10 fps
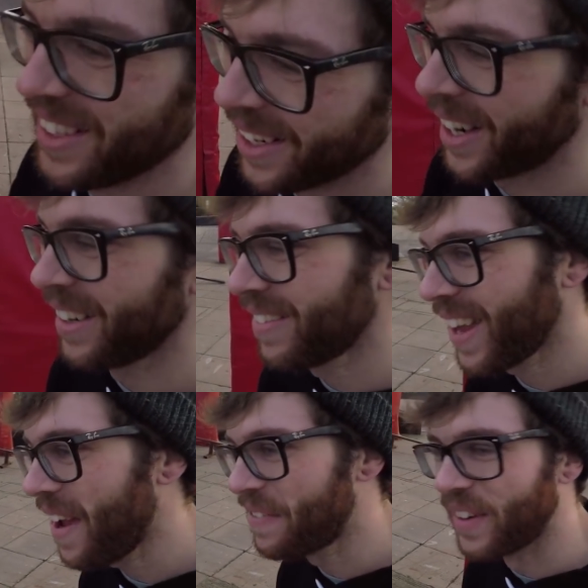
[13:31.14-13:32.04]
you know,
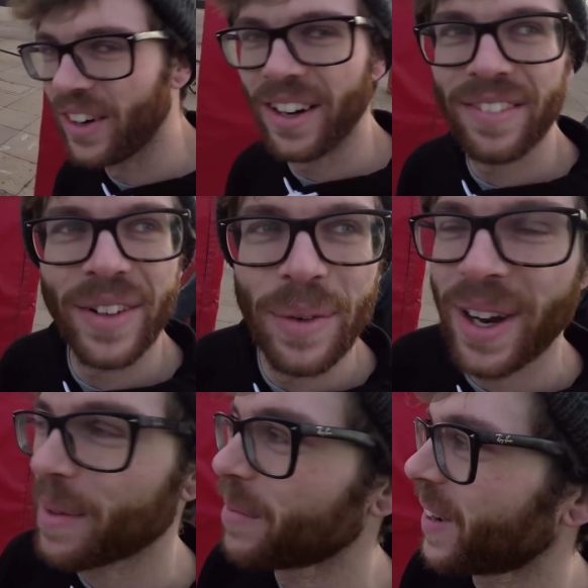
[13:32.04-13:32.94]
the effort, I think we'll
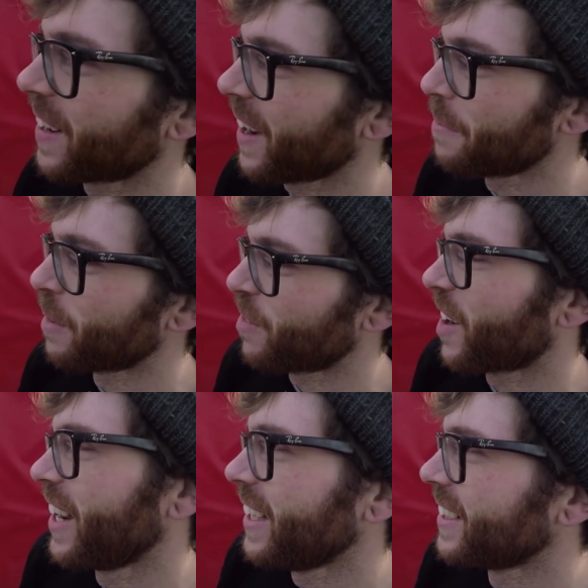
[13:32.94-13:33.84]
give him, give him a three.